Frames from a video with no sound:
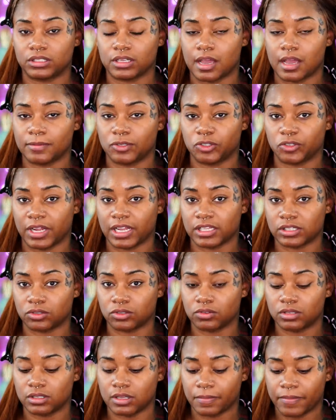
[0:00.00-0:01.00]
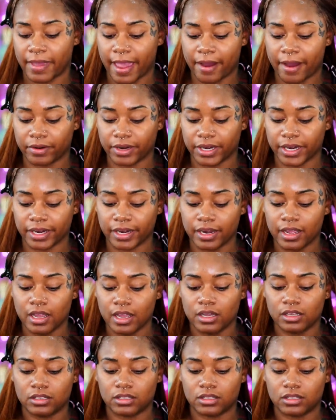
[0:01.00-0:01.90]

some translucent powder.